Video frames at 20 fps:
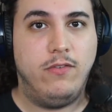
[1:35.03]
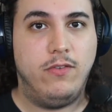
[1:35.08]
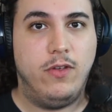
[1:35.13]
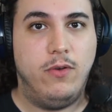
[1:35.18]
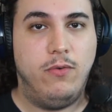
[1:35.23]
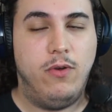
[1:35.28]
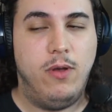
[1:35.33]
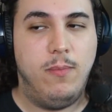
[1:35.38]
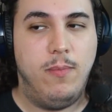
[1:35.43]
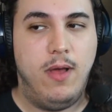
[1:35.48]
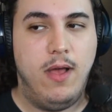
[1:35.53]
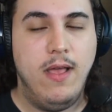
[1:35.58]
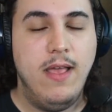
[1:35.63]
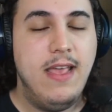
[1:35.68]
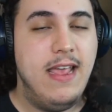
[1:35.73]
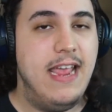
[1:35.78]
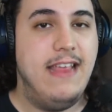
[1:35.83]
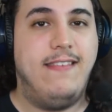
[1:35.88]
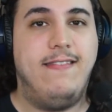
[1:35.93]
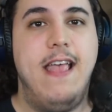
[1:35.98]
So,
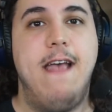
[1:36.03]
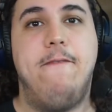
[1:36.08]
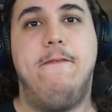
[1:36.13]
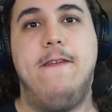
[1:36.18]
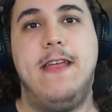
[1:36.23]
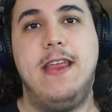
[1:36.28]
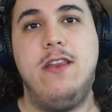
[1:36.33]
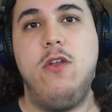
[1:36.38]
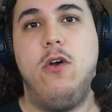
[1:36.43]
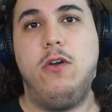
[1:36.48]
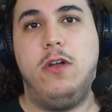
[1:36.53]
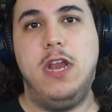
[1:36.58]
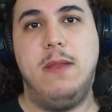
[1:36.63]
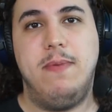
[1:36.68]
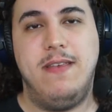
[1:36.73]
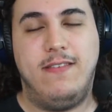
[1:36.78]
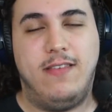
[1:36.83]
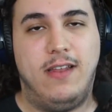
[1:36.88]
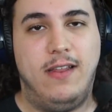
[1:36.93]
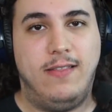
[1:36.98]
it's definitely not going
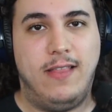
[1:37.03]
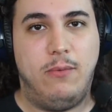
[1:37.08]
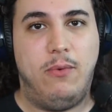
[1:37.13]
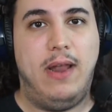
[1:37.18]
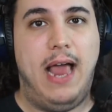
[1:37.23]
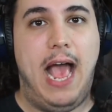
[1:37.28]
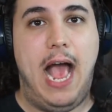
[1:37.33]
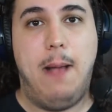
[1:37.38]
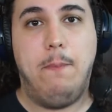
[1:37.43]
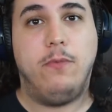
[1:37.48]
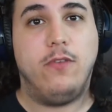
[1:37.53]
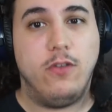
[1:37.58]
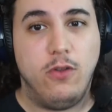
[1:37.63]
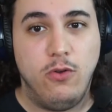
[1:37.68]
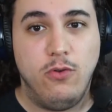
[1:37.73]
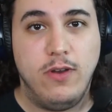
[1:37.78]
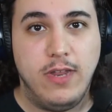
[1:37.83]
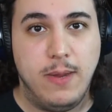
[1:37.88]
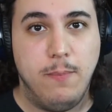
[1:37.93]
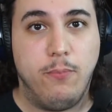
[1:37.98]
to be something that will
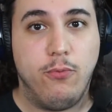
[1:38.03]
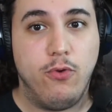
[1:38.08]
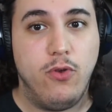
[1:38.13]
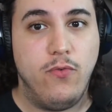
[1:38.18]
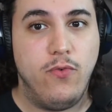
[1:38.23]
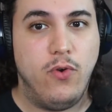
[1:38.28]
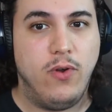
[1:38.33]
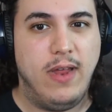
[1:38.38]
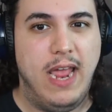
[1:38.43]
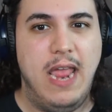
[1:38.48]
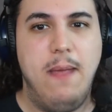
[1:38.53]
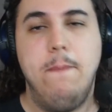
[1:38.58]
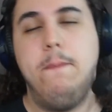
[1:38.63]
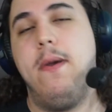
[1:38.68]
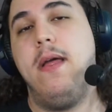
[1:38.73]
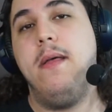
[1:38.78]
absolutely improve your game,